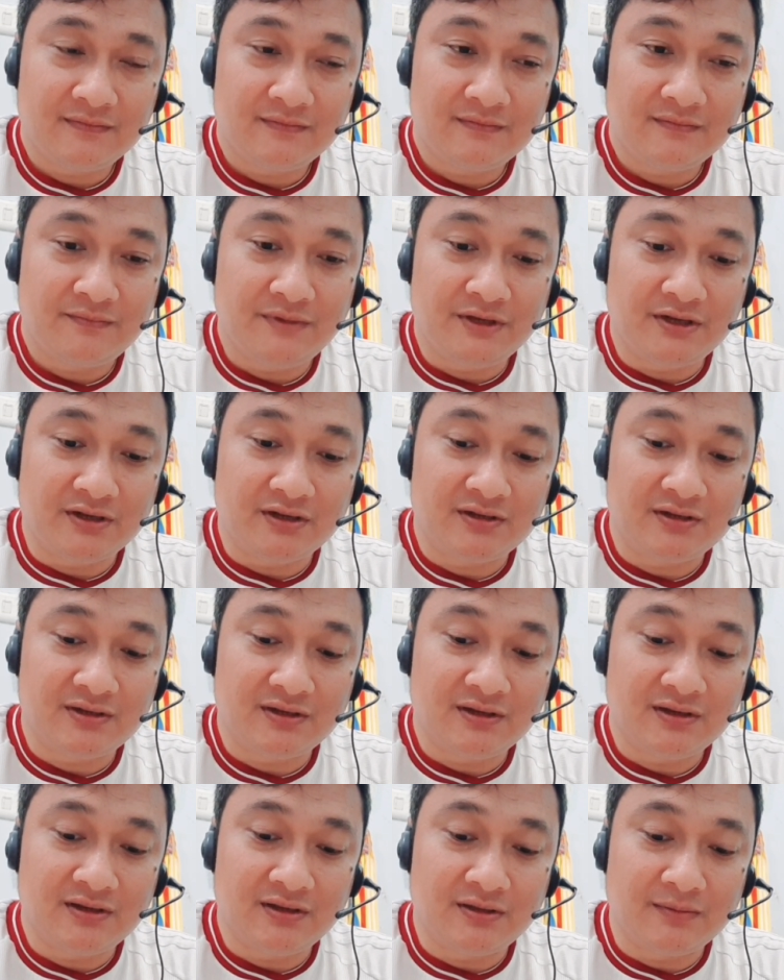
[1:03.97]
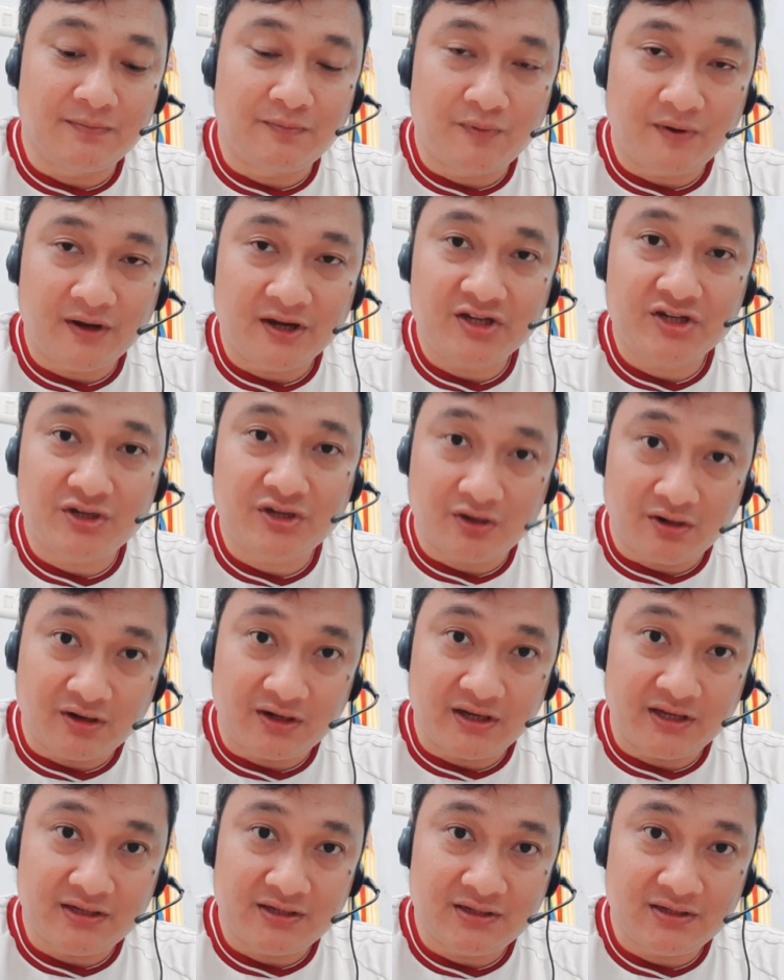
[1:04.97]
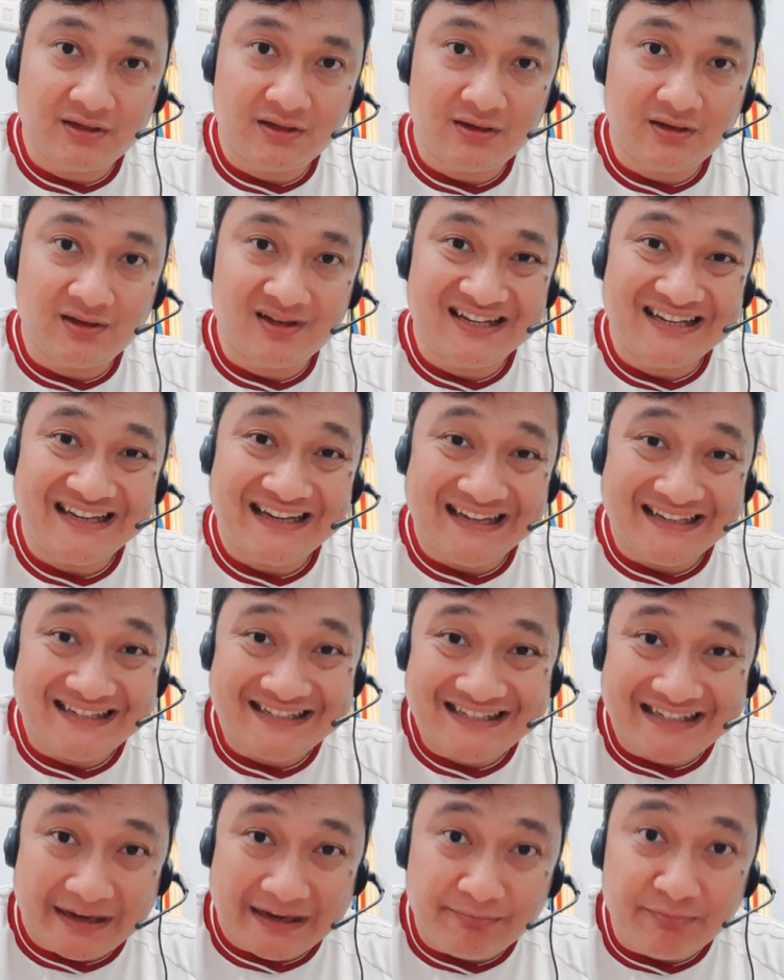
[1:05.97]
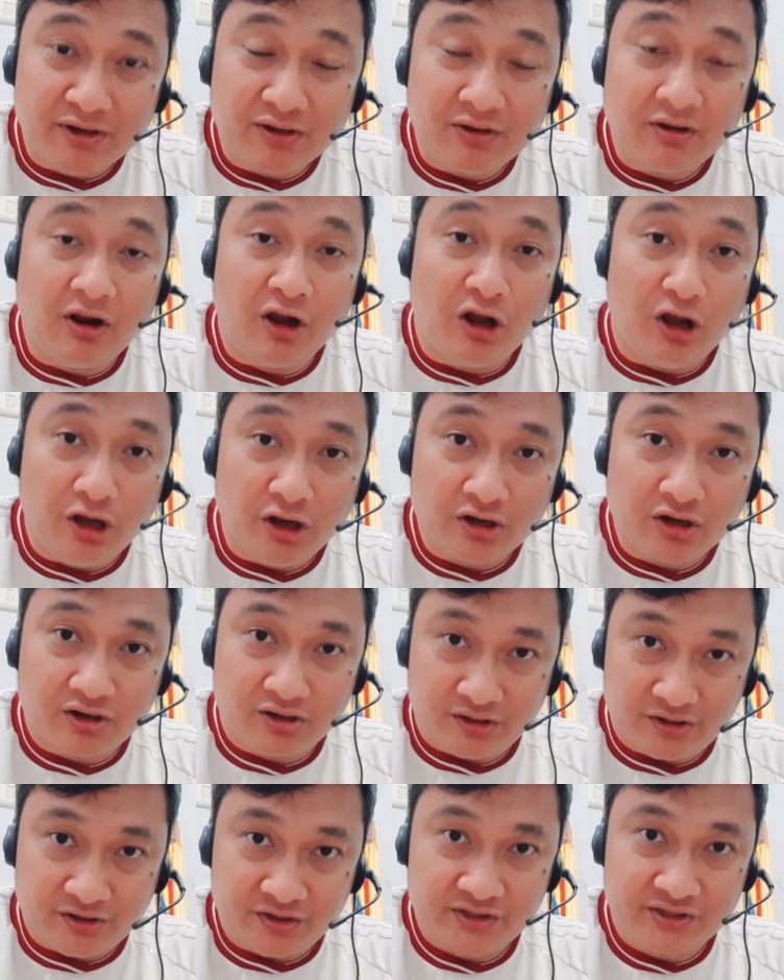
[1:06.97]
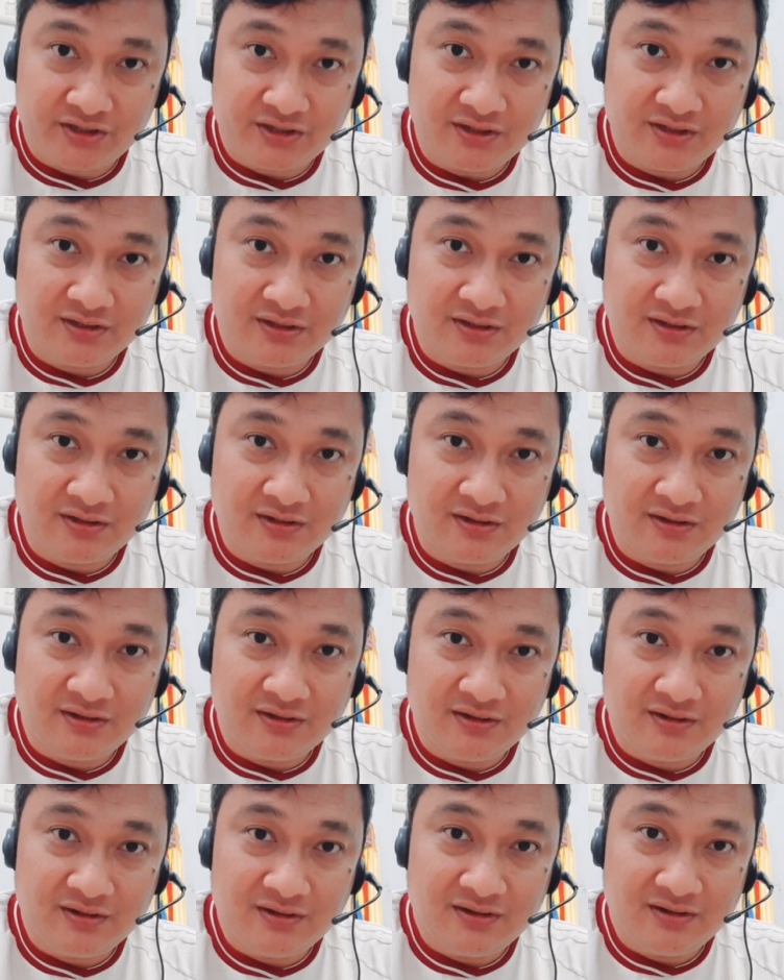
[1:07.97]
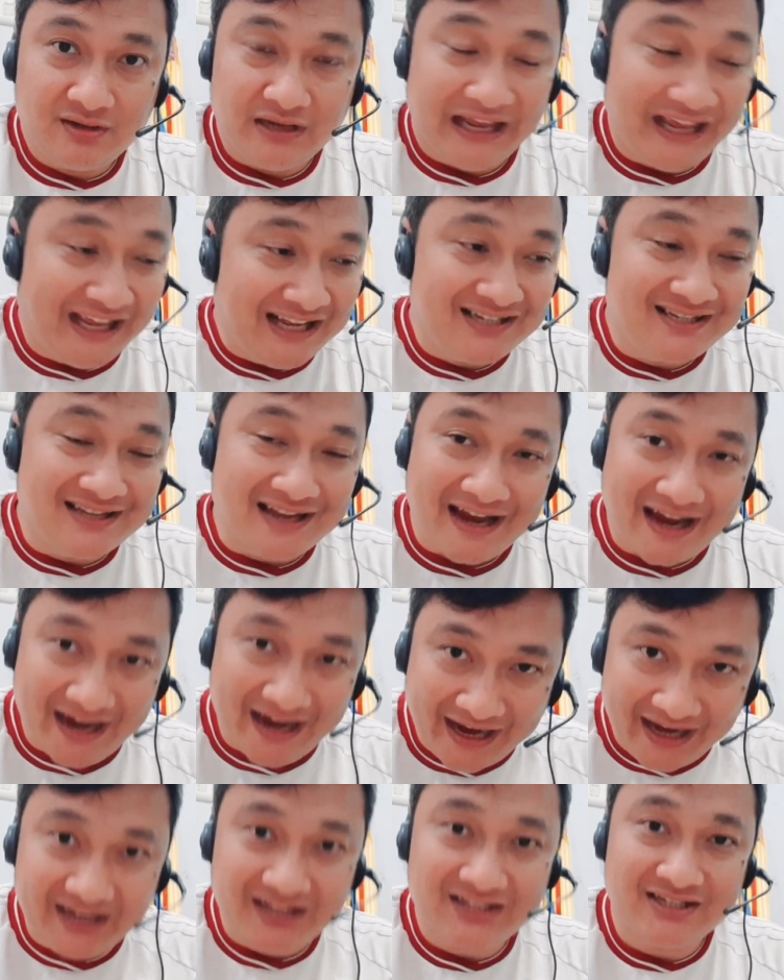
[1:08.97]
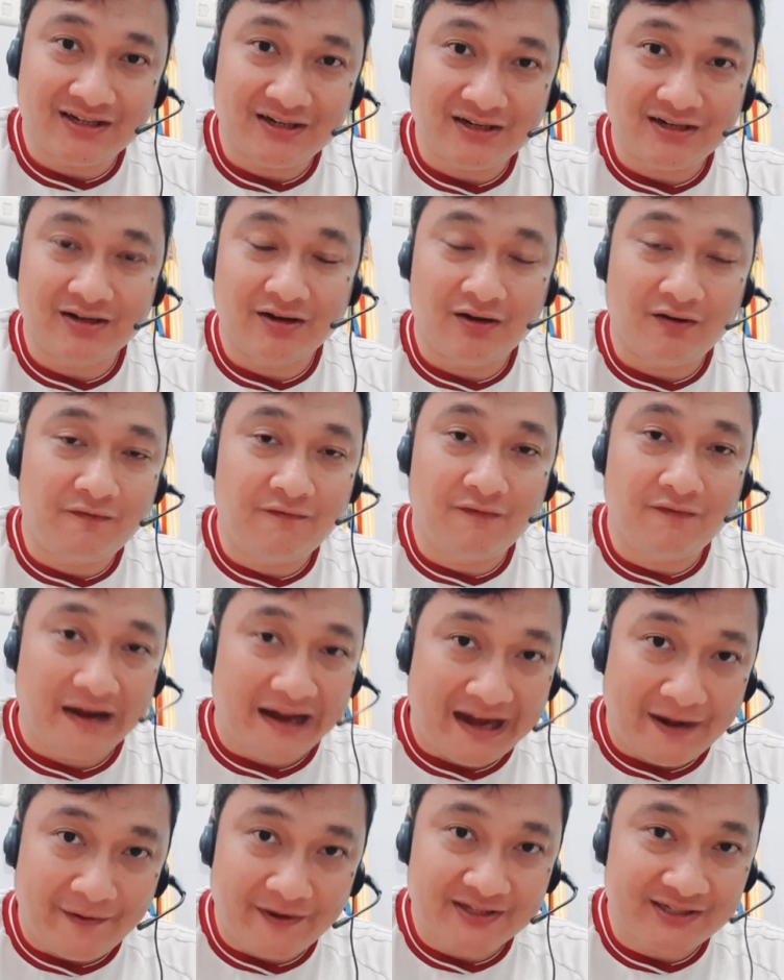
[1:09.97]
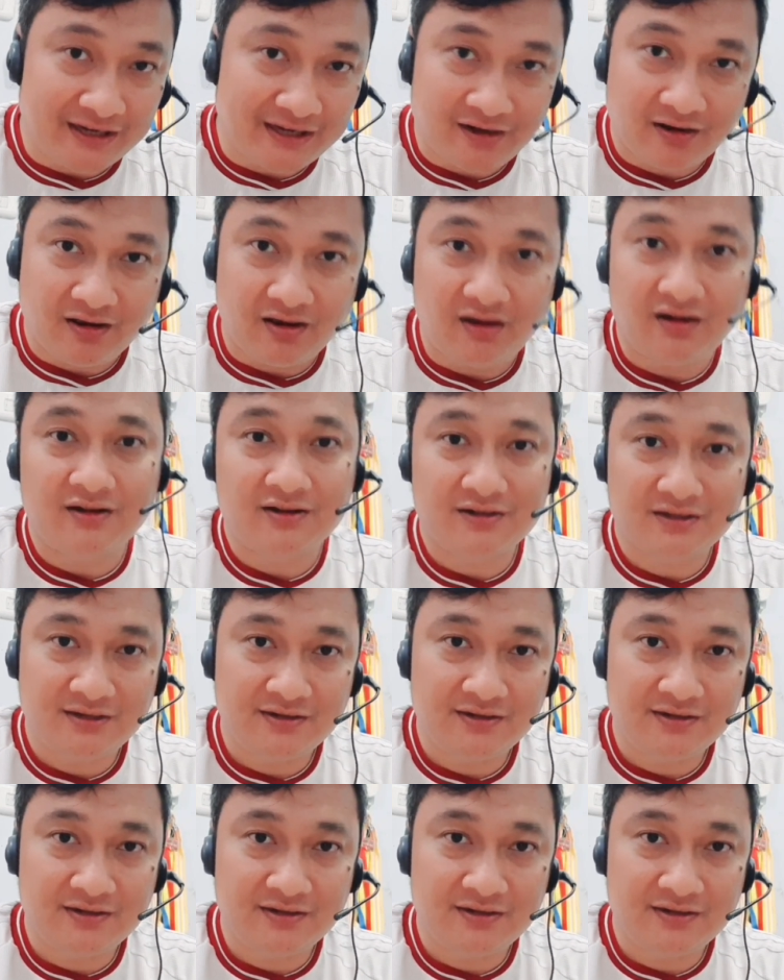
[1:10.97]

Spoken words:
because the British journalist is Samuel Luckhurst. He's the hater of ERIK ten Hag.